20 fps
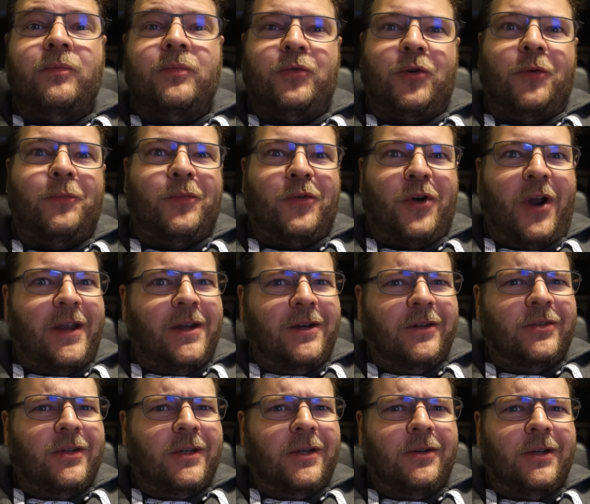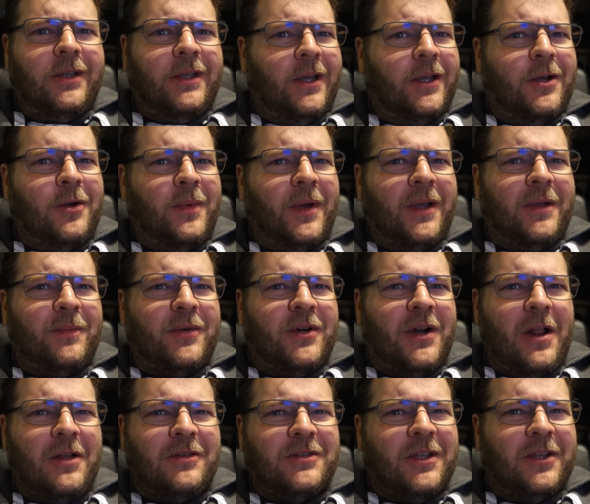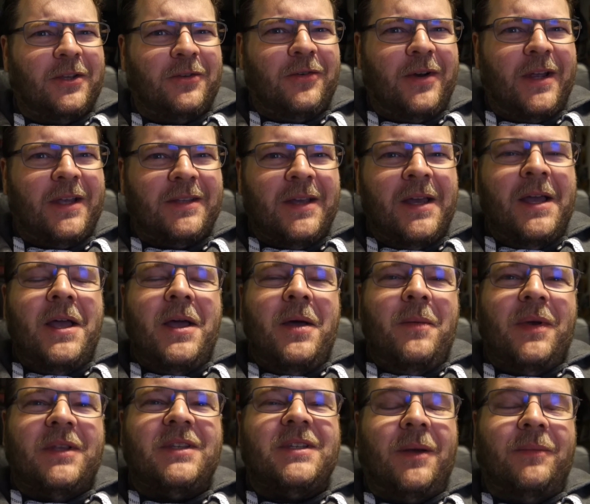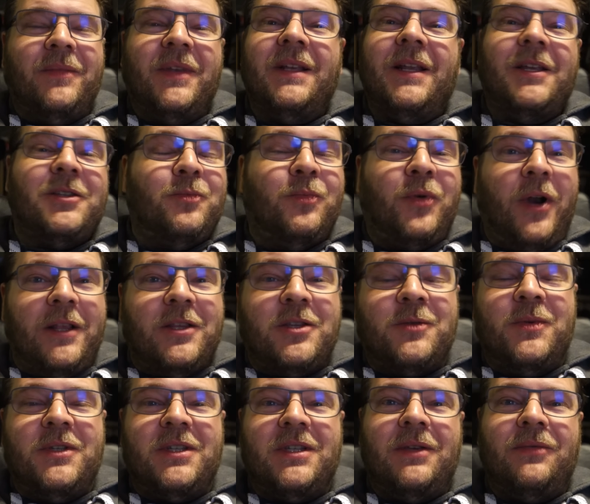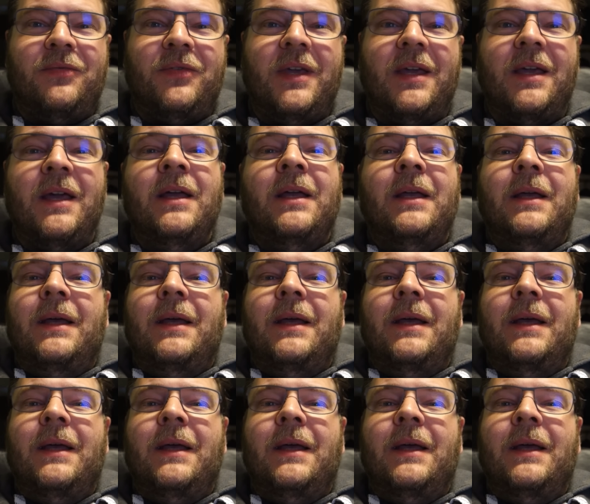proprietary, I hope I pronounced that correct, but something that's brand specific.